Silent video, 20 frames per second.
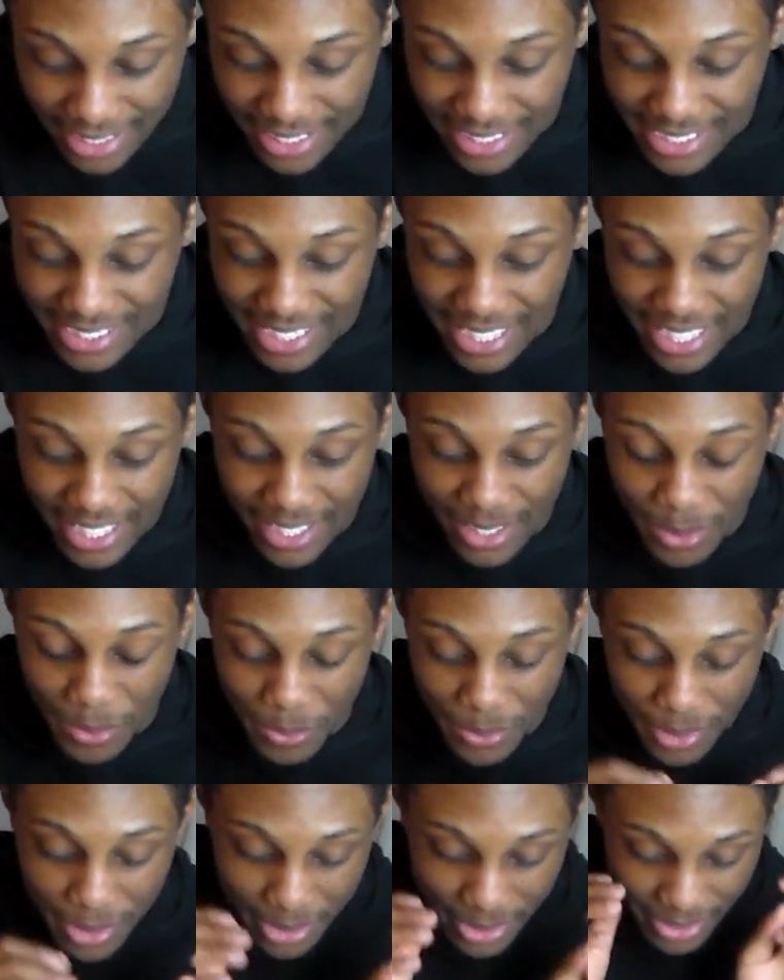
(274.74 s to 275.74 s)
He said, "You
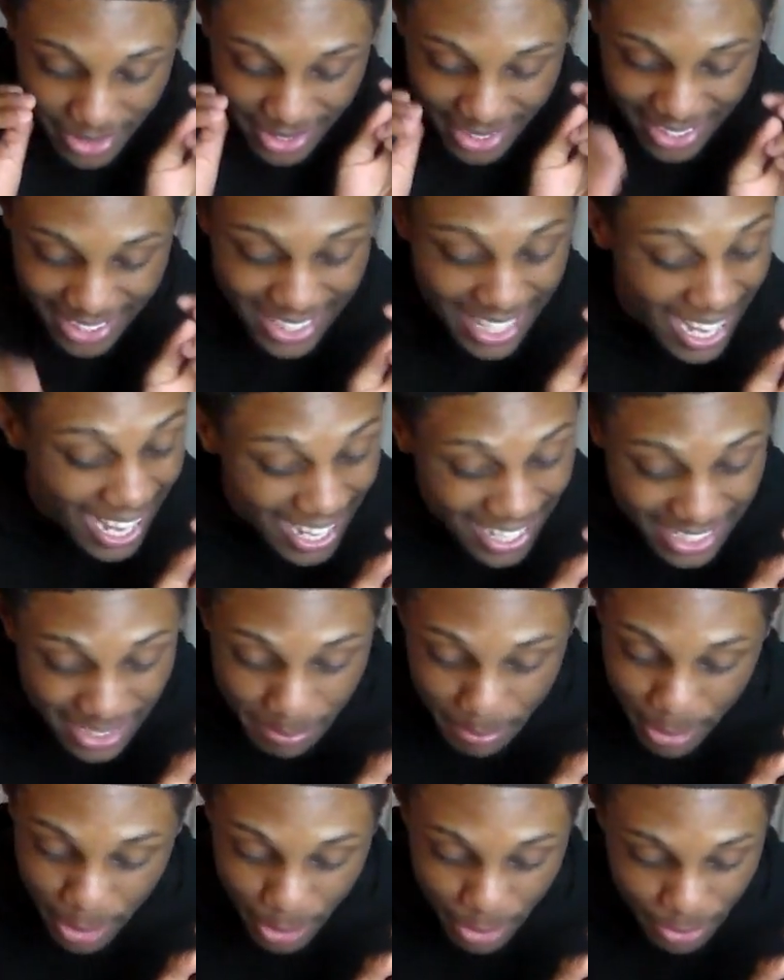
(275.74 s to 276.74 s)
wanna? That is
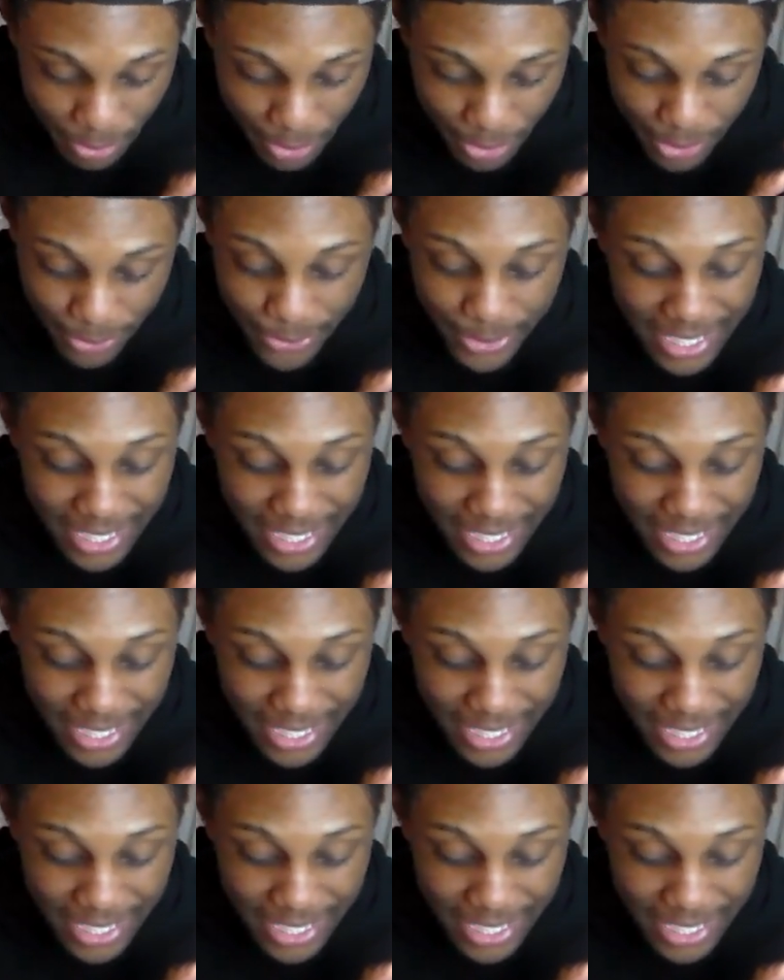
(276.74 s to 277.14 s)
beautiful.